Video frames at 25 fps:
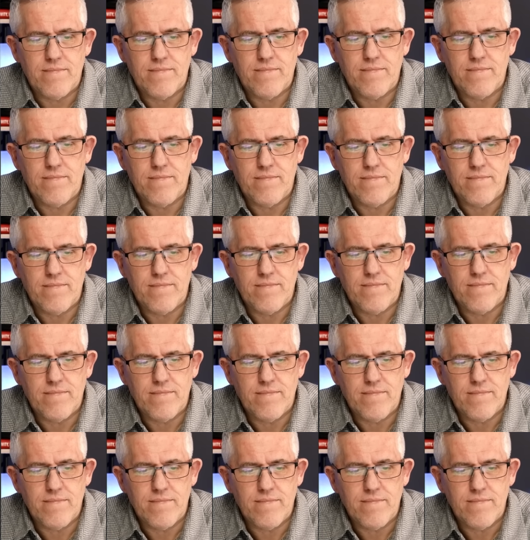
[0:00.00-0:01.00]
We're going to break
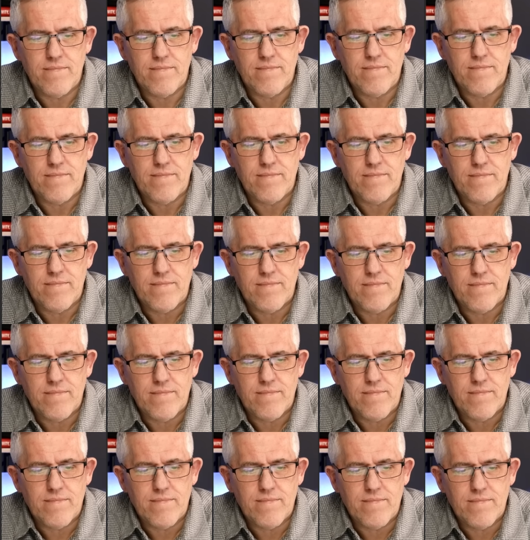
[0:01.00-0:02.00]
down the key
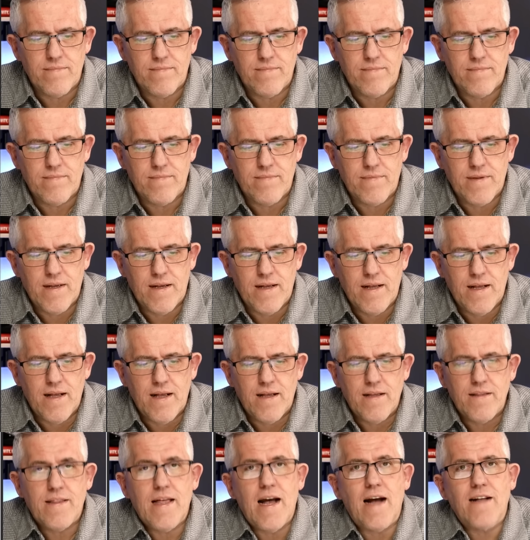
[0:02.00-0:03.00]
strategies from the book
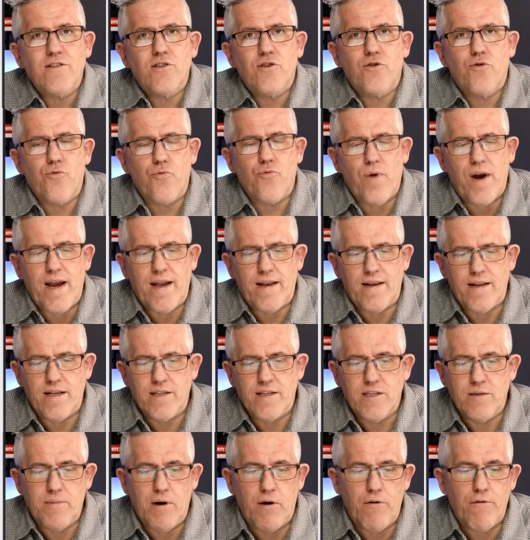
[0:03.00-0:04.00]
that's great.
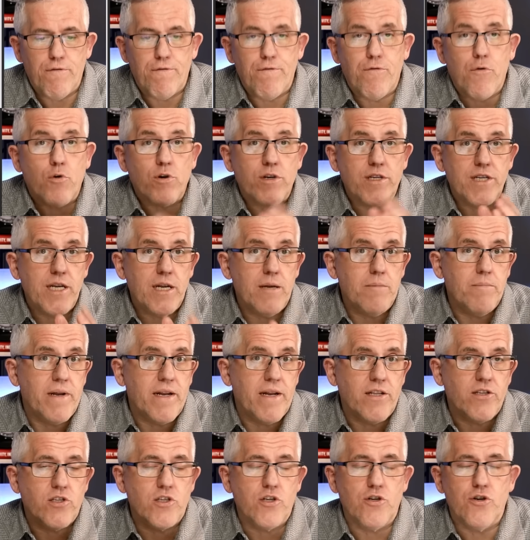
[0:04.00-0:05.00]
It's about 14
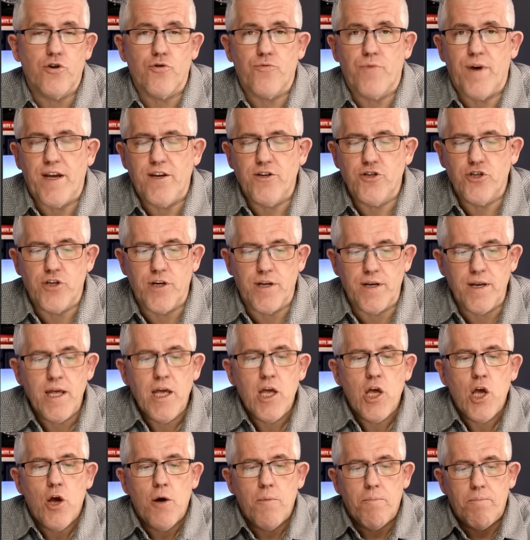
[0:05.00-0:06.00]
minutes in duration,
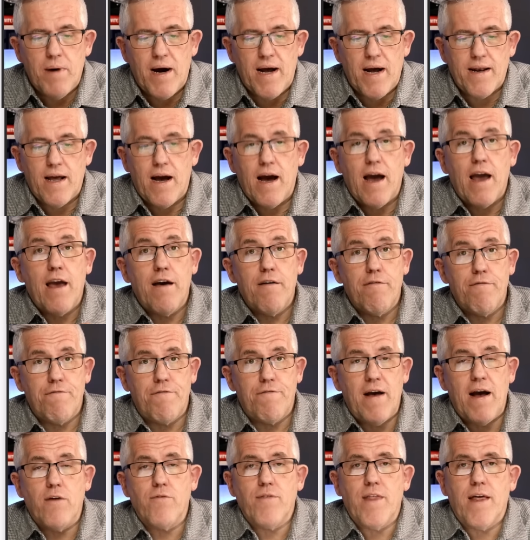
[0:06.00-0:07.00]
but I have
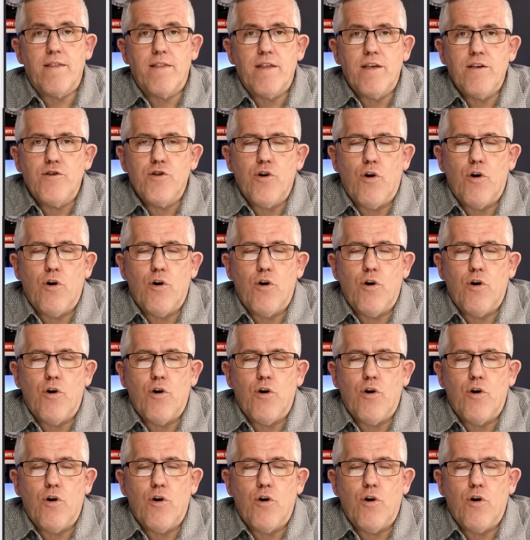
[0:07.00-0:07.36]
found that these